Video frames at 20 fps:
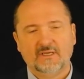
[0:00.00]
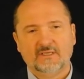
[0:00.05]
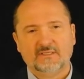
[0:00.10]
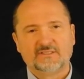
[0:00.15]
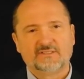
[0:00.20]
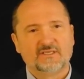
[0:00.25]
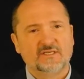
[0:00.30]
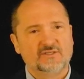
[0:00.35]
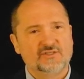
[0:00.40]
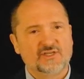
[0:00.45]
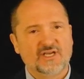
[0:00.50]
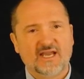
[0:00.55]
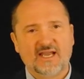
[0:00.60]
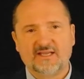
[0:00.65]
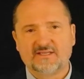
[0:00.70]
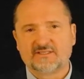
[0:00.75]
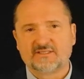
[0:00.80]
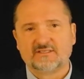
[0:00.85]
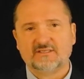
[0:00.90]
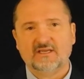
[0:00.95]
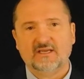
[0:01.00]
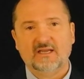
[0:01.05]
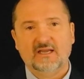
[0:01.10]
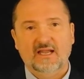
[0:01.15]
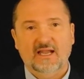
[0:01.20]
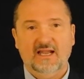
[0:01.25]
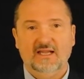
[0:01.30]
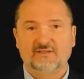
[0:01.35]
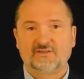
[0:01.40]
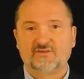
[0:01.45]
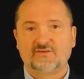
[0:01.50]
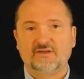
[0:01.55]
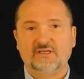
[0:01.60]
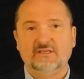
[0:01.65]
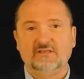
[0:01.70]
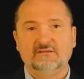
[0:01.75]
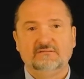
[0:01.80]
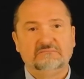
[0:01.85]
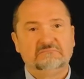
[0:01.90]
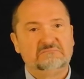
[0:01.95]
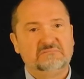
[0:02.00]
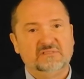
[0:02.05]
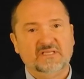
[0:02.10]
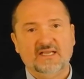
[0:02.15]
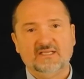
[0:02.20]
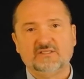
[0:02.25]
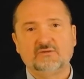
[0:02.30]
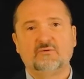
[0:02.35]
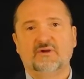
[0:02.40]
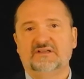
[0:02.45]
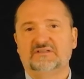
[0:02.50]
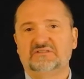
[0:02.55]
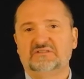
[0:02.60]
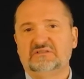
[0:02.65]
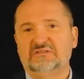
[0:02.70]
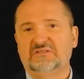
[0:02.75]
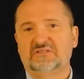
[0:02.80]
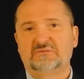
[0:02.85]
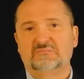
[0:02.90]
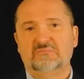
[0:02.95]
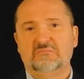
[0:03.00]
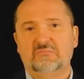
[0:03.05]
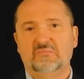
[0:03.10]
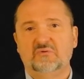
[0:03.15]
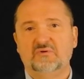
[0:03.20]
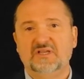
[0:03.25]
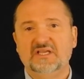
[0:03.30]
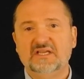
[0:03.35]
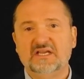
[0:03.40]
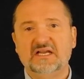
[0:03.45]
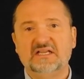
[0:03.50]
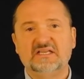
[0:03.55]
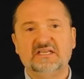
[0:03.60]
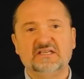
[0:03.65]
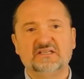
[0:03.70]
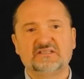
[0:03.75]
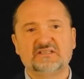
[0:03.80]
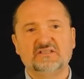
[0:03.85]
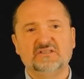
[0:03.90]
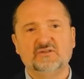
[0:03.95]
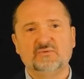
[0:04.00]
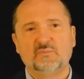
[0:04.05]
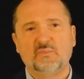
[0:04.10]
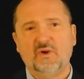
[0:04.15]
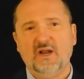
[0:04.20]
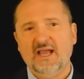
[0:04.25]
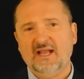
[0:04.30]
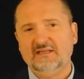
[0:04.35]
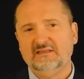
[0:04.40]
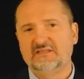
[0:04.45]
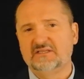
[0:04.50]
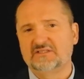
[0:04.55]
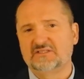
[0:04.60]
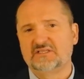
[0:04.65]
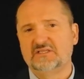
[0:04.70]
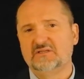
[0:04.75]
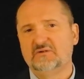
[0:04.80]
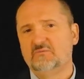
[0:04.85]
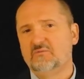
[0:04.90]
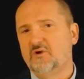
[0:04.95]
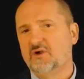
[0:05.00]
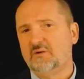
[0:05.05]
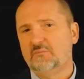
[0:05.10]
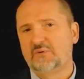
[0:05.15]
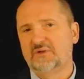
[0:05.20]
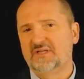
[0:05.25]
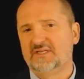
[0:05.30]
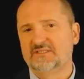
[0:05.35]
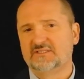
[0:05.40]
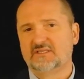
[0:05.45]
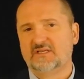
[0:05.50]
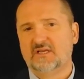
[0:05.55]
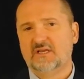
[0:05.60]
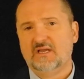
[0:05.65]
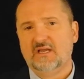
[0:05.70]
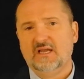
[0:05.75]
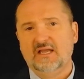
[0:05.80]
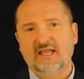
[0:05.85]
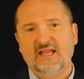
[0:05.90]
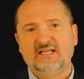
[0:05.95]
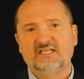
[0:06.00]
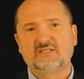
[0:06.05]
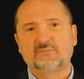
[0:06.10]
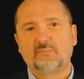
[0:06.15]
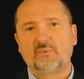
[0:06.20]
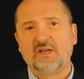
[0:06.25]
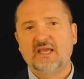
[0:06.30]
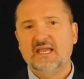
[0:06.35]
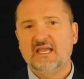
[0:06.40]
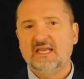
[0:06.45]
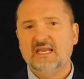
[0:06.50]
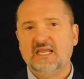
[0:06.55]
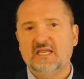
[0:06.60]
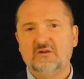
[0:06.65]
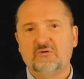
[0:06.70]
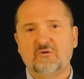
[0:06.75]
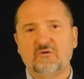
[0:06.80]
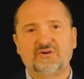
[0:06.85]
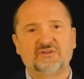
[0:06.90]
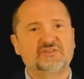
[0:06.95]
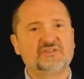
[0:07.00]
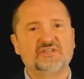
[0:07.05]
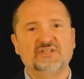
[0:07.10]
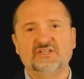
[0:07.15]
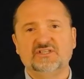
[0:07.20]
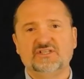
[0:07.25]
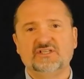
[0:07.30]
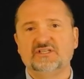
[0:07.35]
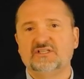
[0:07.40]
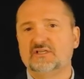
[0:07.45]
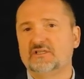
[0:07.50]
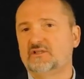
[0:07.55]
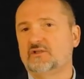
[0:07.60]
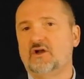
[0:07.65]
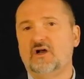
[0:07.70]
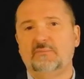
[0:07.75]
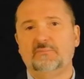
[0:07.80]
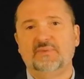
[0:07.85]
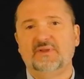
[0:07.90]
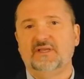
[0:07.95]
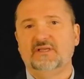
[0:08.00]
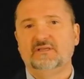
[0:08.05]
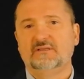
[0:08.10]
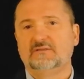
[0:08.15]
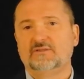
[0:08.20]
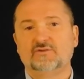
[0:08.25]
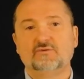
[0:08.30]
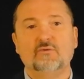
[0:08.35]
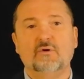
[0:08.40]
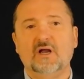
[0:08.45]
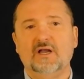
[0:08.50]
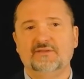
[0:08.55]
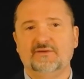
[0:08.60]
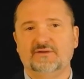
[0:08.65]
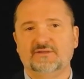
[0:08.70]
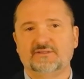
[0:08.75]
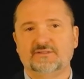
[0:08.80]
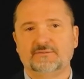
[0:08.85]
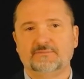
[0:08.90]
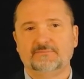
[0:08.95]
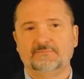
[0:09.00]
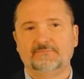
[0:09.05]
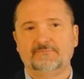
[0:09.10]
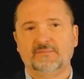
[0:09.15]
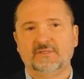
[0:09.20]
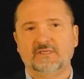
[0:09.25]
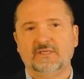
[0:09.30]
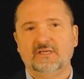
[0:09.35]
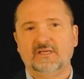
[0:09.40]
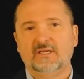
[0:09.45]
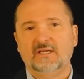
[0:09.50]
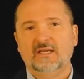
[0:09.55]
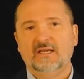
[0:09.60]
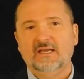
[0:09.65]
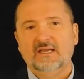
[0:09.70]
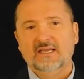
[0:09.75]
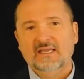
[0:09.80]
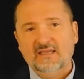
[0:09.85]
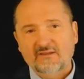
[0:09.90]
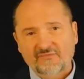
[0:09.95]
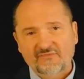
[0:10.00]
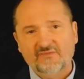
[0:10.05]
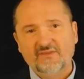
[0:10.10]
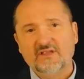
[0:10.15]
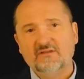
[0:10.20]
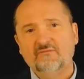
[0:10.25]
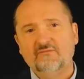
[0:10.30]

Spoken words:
such as answering test questions, putting ideas into practice in the workplace, explaining or teaching the topic to others. If the